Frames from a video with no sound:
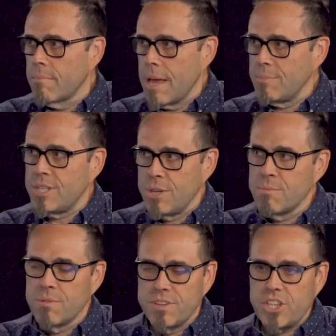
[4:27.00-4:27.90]
MCU
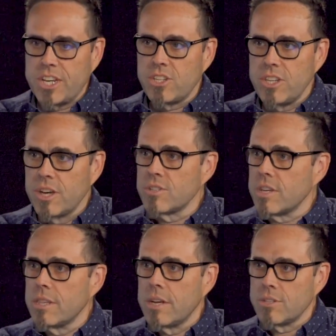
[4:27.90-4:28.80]
movie Shang-Chi. There's
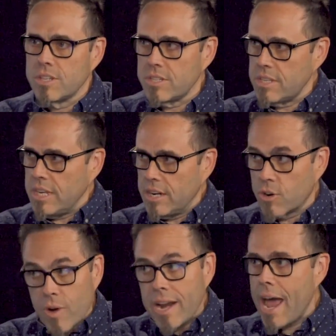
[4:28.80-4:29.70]
a scene, a
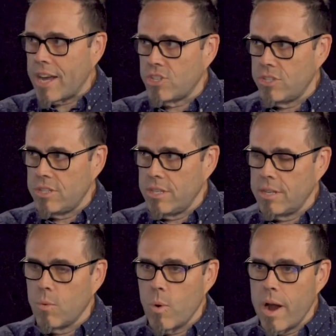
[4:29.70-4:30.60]
great action
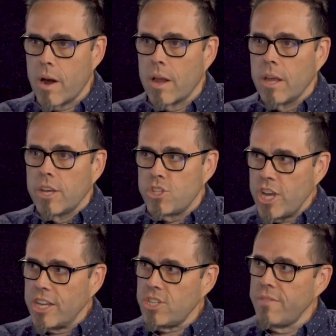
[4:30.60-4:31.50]
scene where
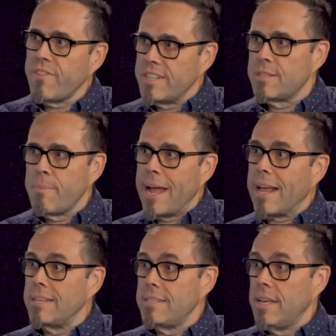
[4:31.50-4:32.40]
Shang-Chi fights the bad
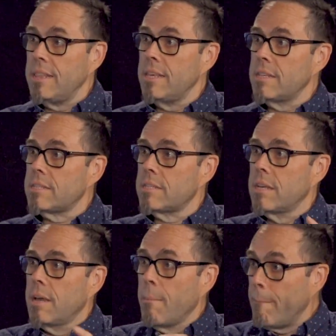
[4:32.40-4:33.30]
guys in this
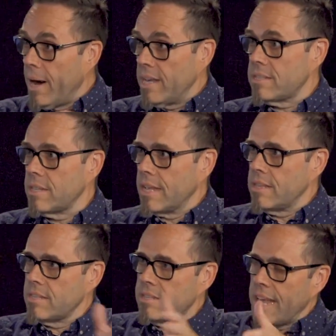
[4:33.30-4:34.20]
bus, like
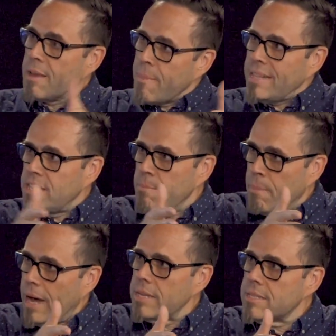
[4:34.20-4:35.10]
this segmented bus.